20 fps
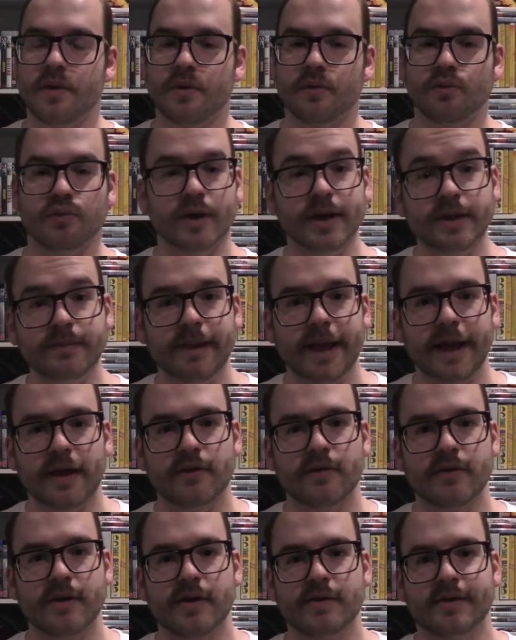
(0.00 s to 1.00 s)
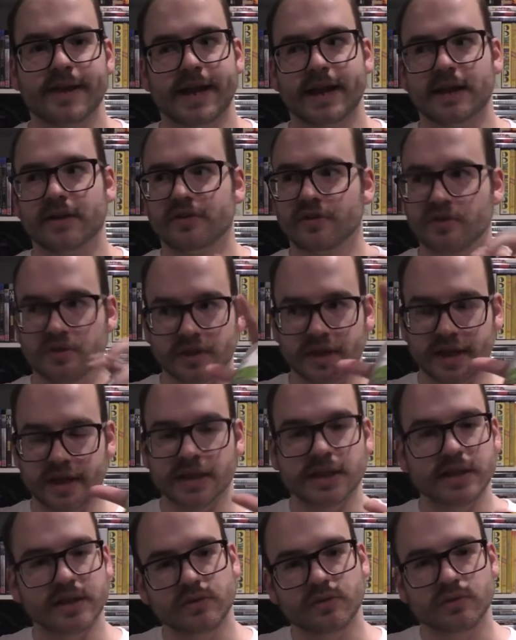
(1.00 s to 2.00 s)
red background, and it's got
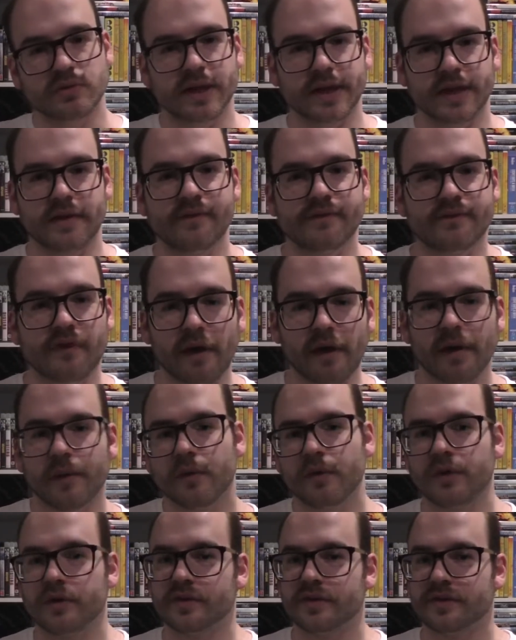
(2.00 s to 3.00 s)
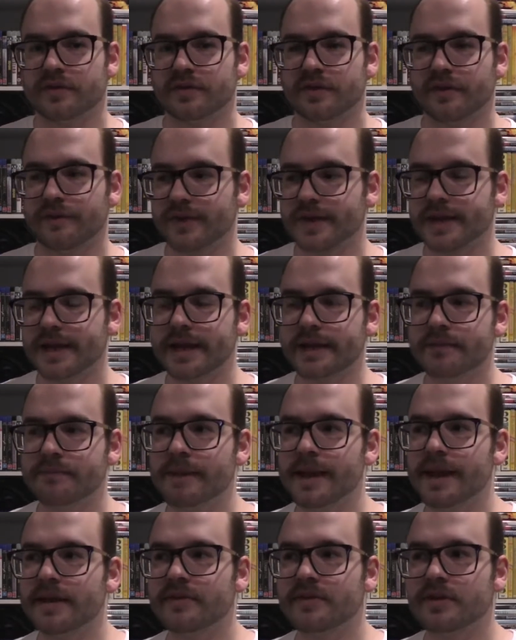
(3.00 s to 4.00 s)
like little like fireworks and stuff. Like, it
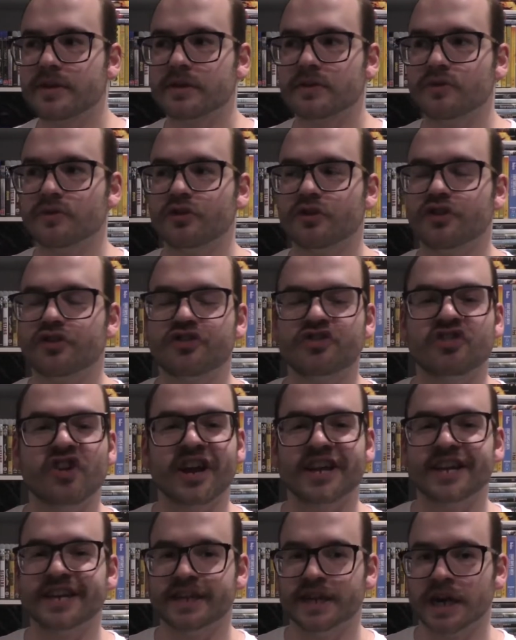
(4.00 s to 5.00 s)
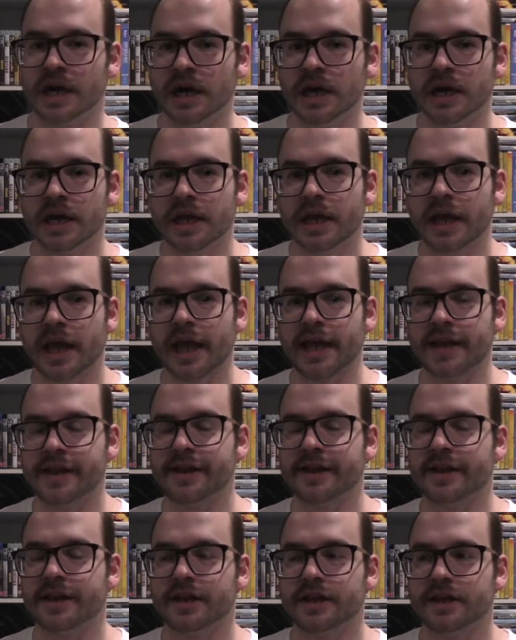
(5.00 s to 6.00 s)
makes it look shinier
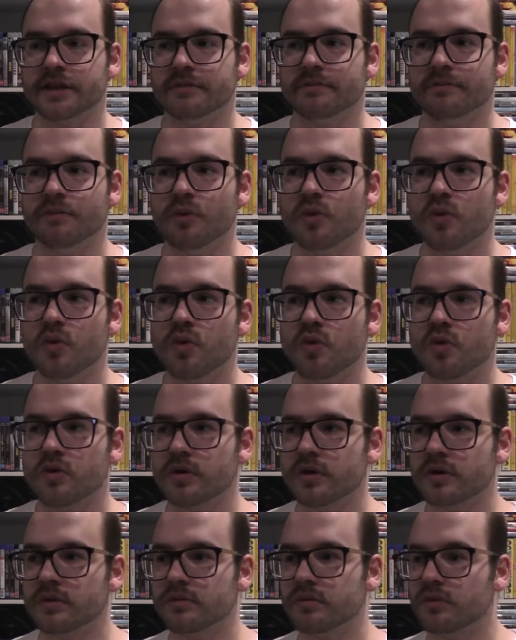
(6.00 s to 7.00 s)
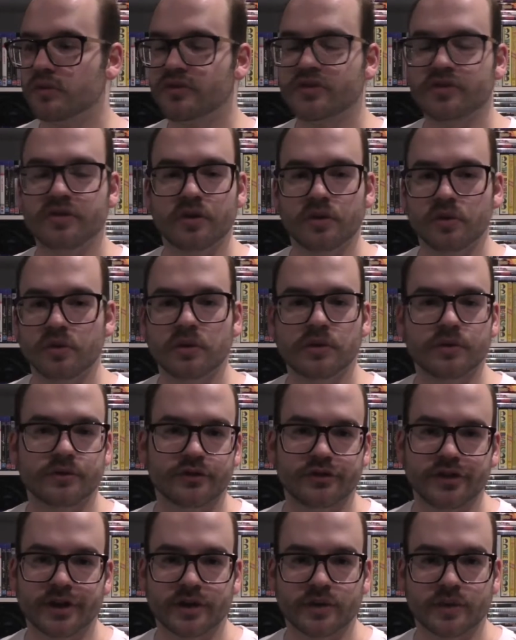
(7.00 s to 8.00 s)
and more, well, just cooler
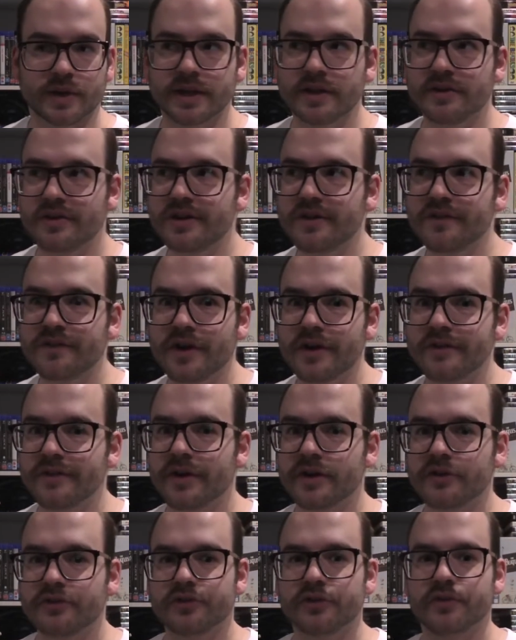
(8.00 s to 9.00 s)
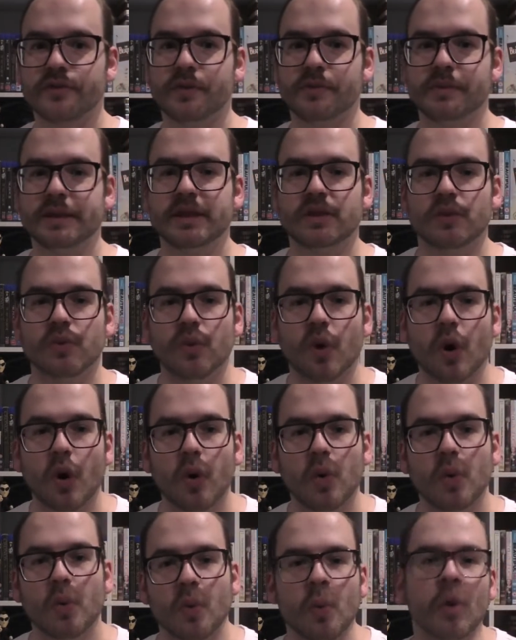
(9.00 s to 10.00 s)
in general. And there's only 500 of them in the
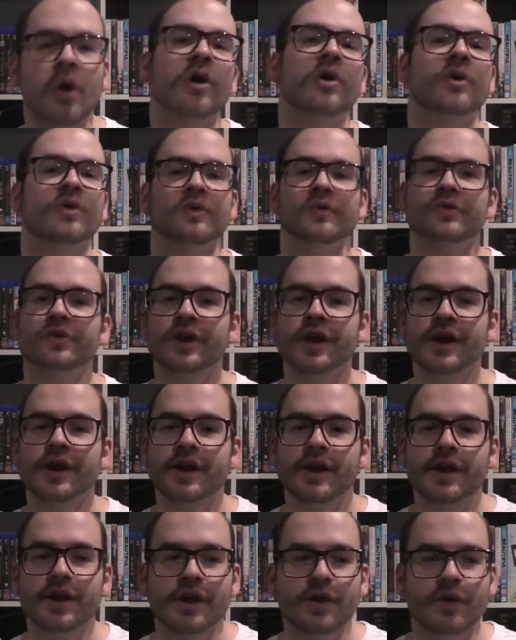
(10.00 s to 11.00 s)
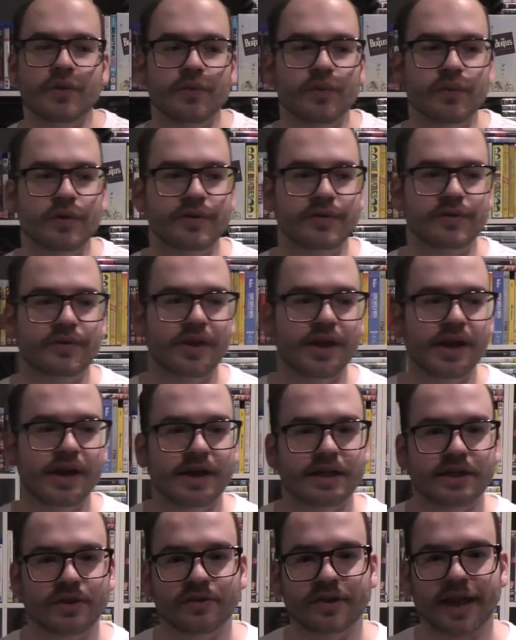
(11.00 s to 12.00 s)
whole world, whereas
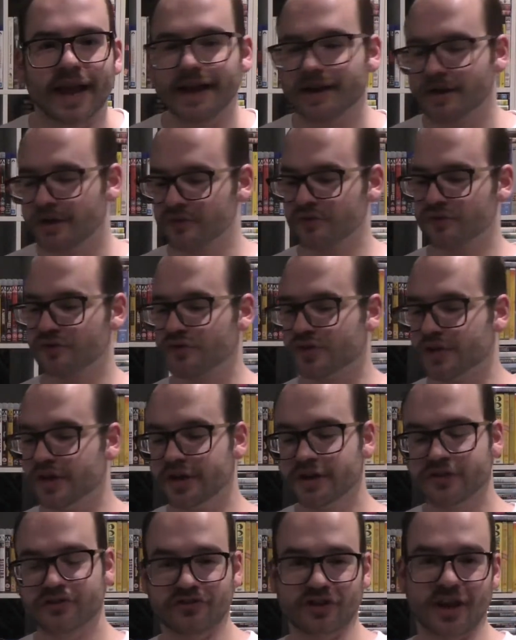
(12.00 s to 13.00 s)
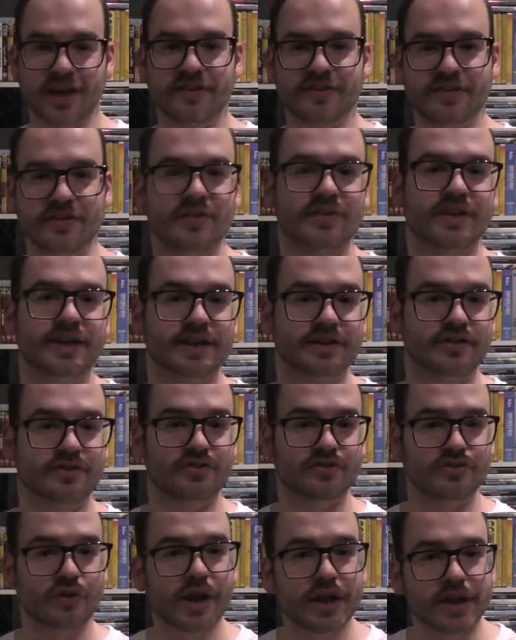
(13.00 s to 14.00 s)
there's 800 chases in
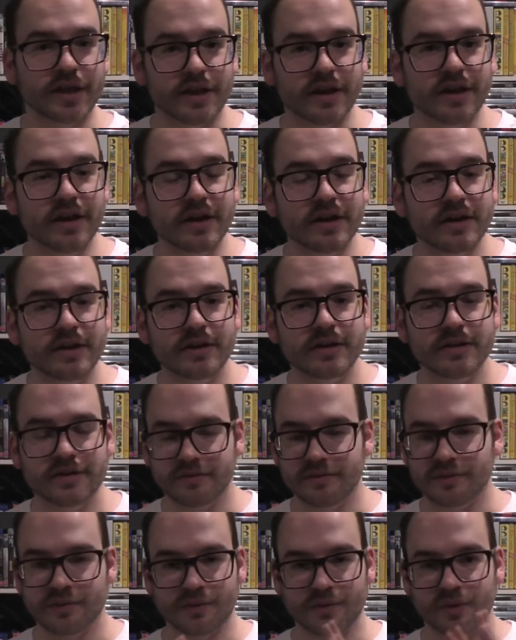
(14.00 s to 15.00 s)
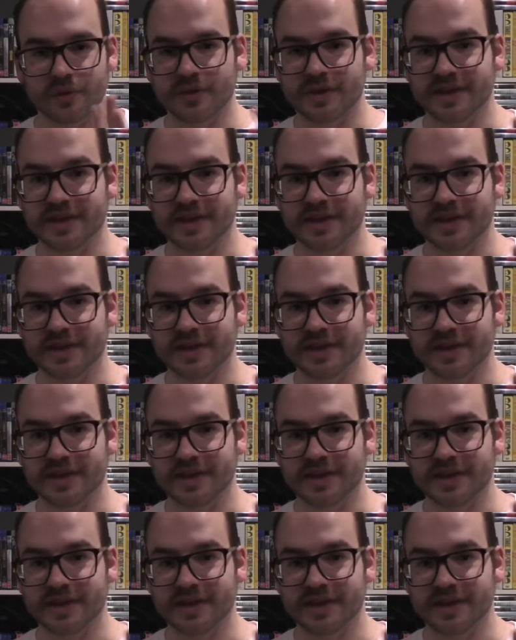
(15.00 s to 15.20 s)
Australia or